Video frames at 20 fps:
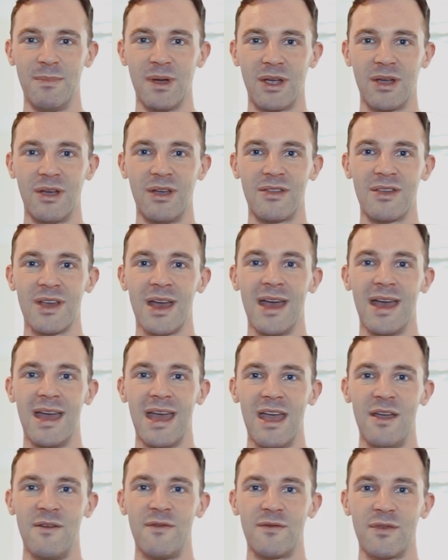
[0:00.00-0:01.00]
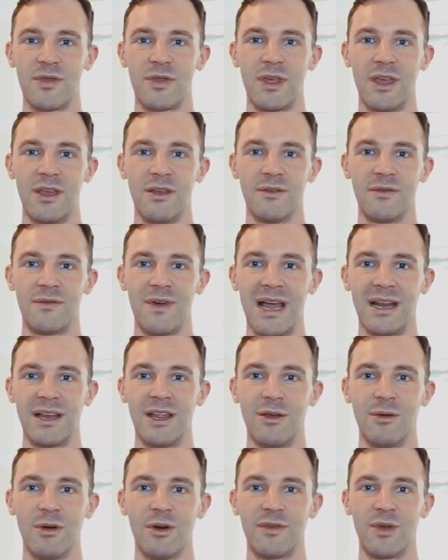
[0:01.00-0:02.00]
Because if the
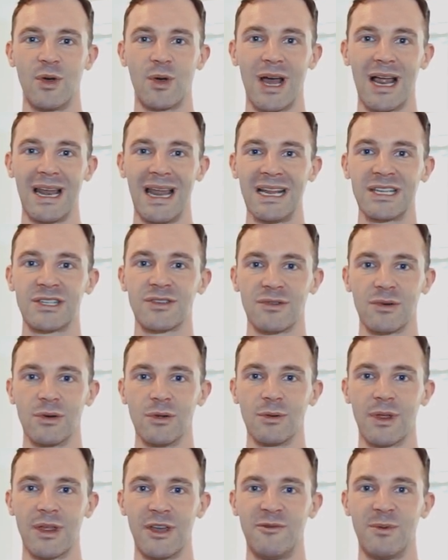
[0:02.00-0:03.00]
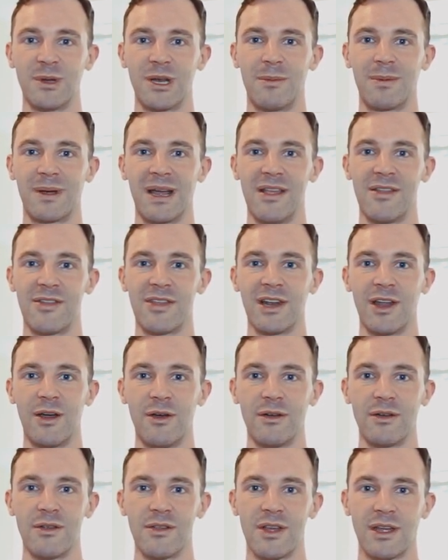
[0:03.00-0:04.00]
value of your collateral that you put up against the
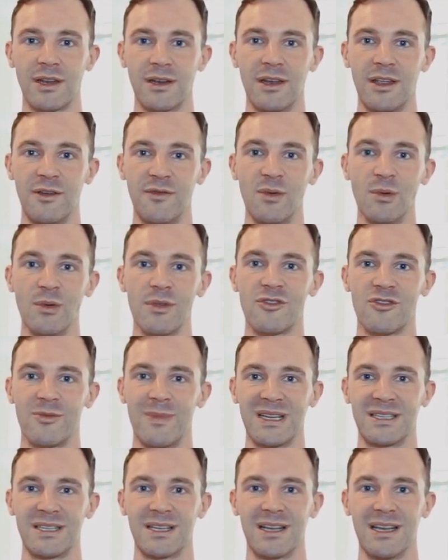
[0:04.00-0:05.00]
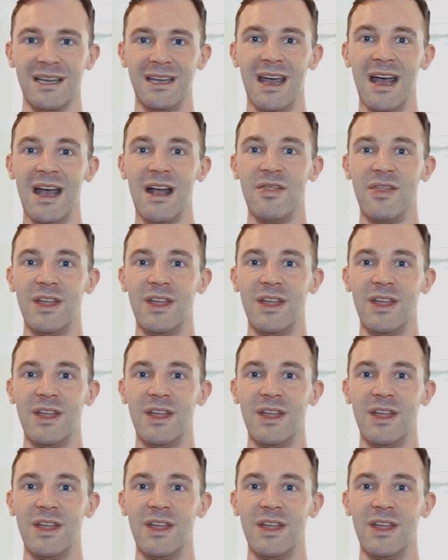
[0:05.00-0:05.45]
loan suddenly falls dramatically,